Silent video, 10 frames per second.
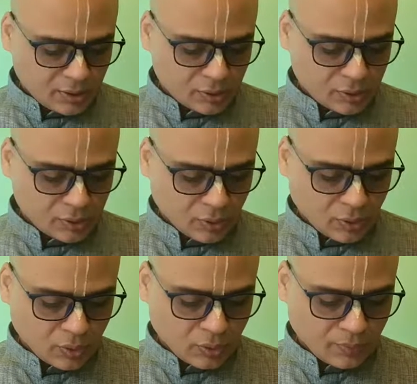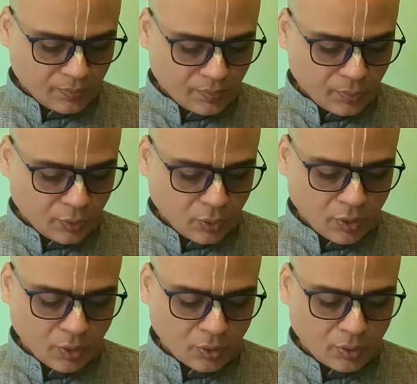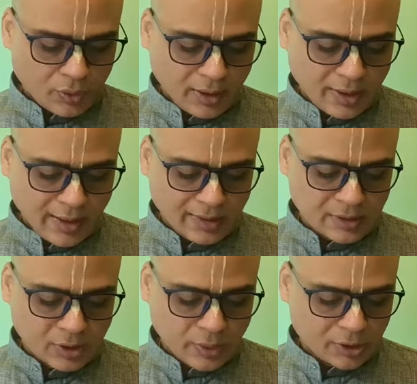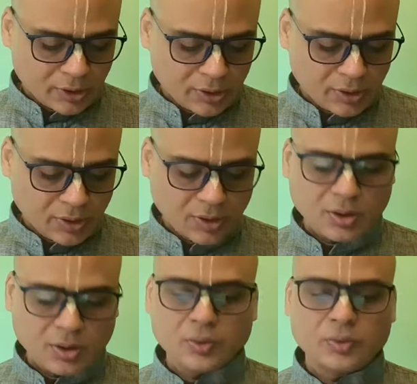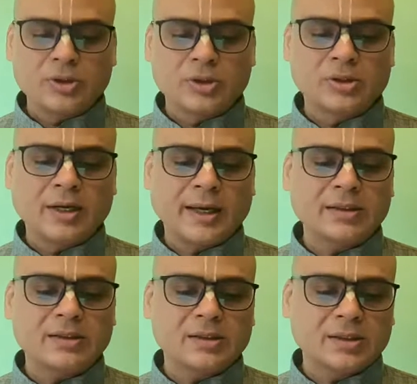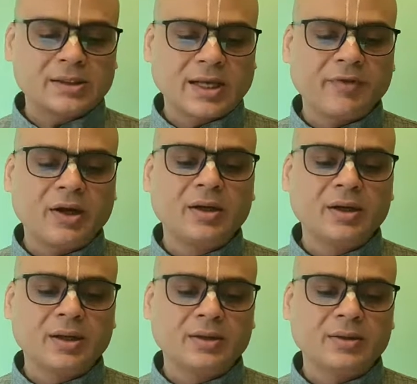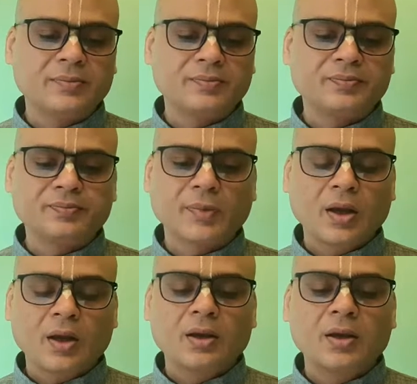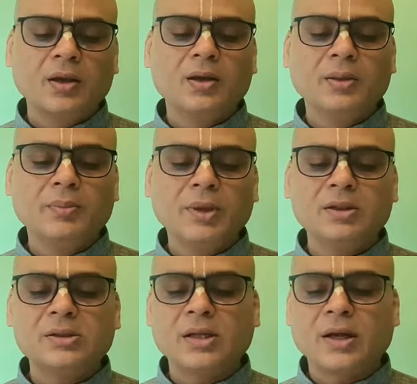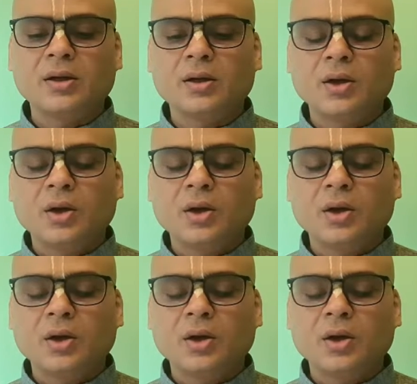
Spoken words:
So going on to the next question, which is text 17. King Nimi said,